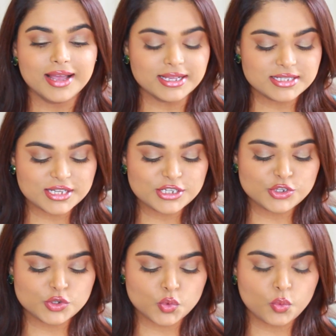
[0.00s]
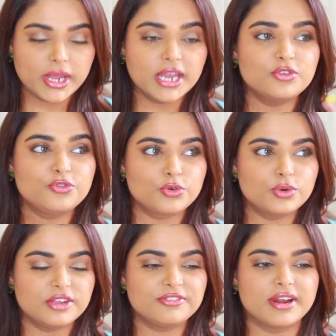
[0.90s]
It's a sweet
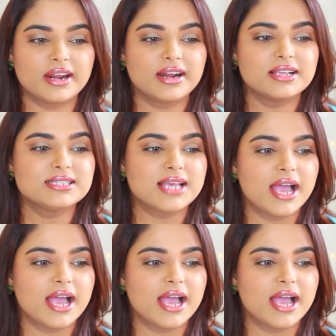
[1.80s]
fruity fragrance.